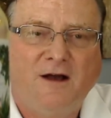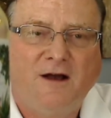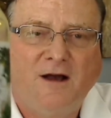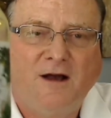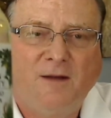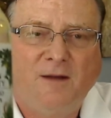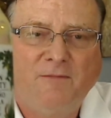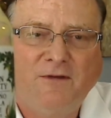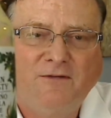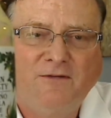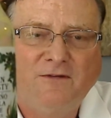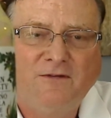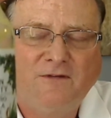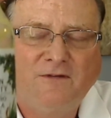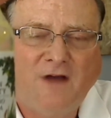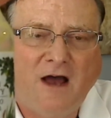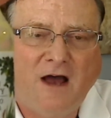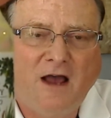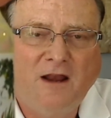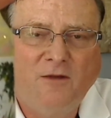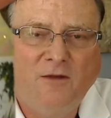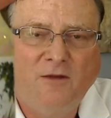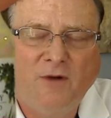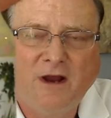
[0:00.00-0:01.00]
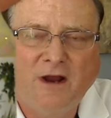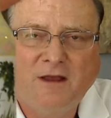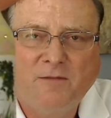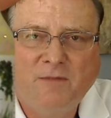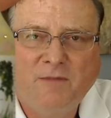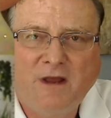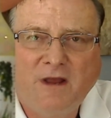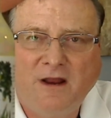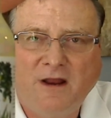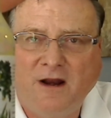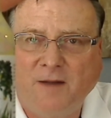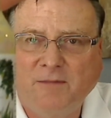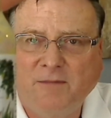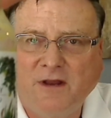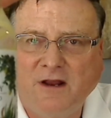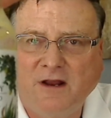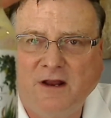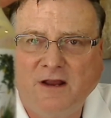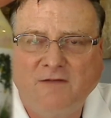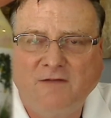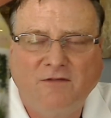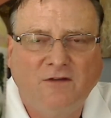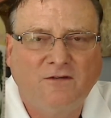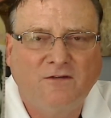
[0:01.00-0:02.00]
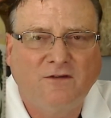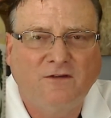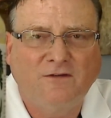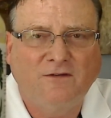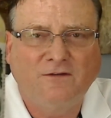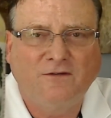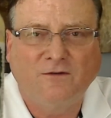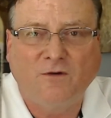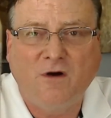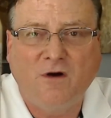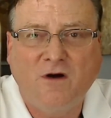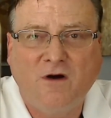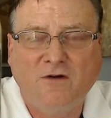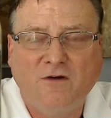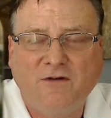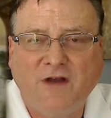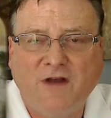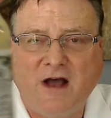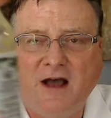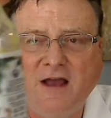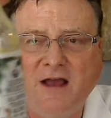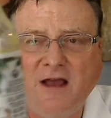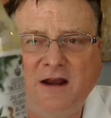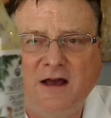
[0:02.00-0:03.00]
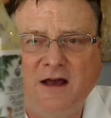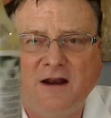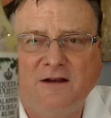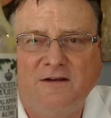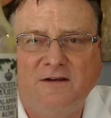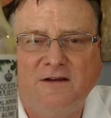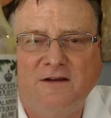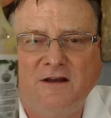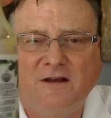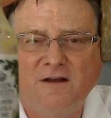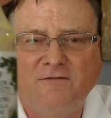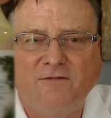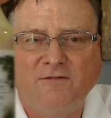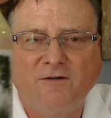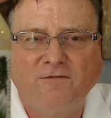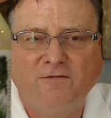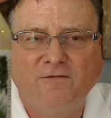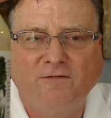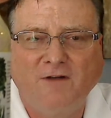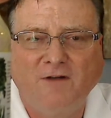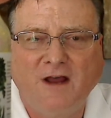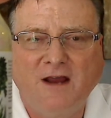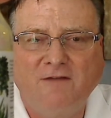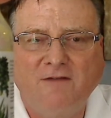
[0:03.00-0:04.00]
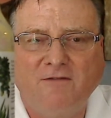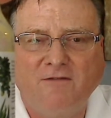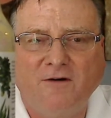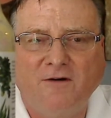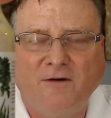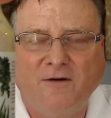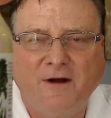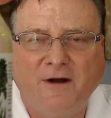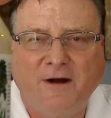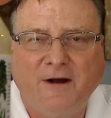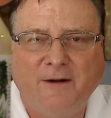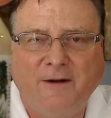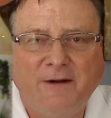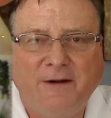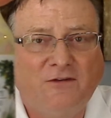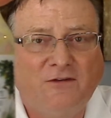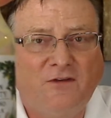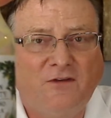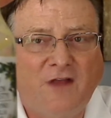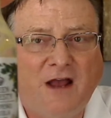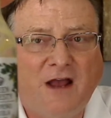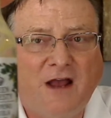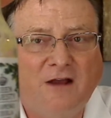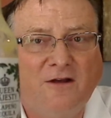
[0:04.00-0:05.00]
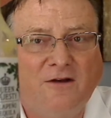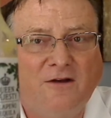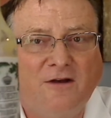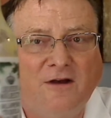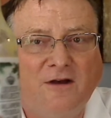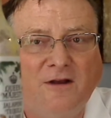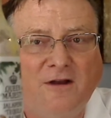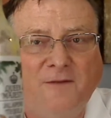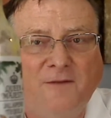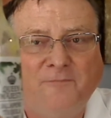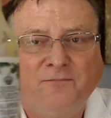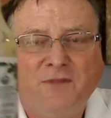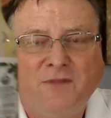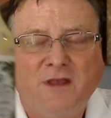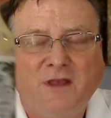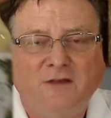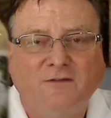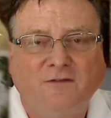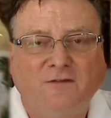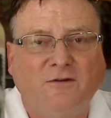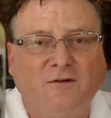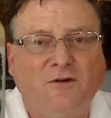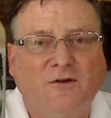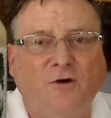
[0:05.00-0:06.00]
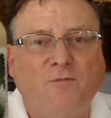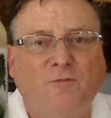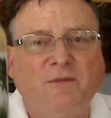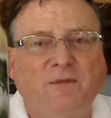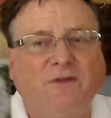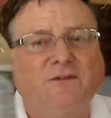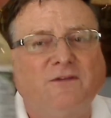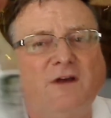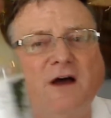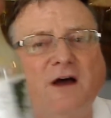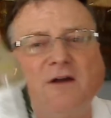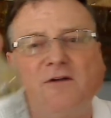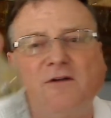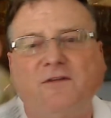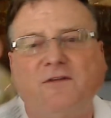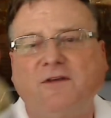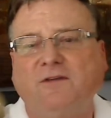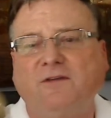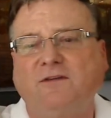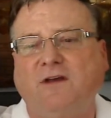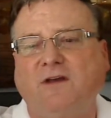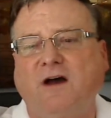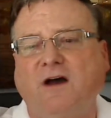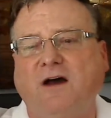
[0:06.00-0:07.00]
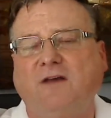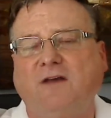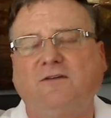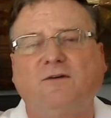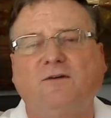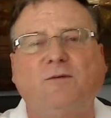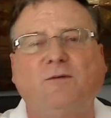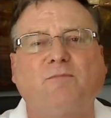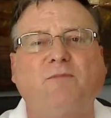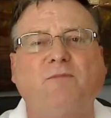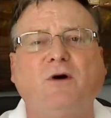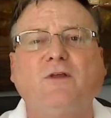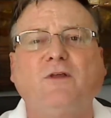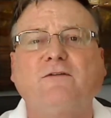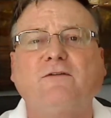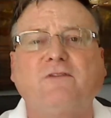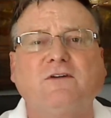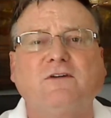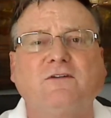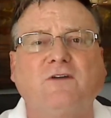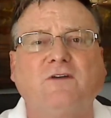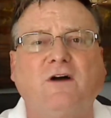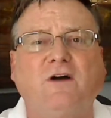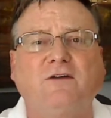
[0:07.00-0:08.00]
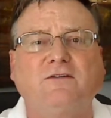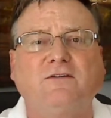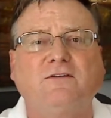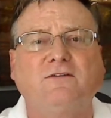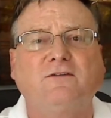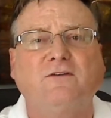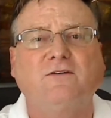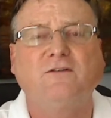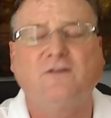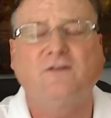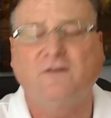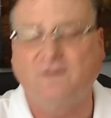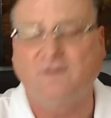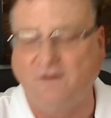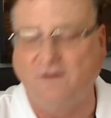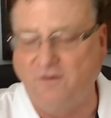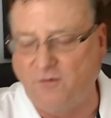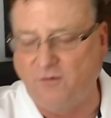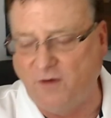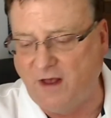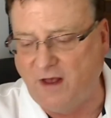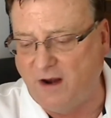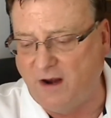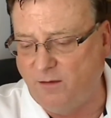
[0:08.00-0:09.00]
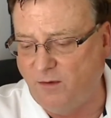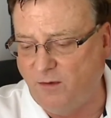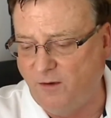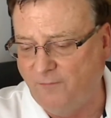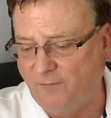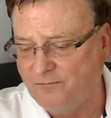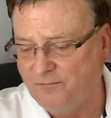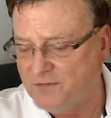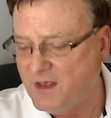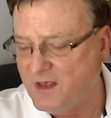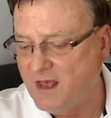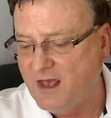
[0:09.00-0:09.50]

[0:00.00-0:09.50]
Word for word: This is highly recommended. I'm going to give this a strong 9 out of 10 for flavor. It's that good. So don't miss out on this, guys. Both of her sauces are just incredible.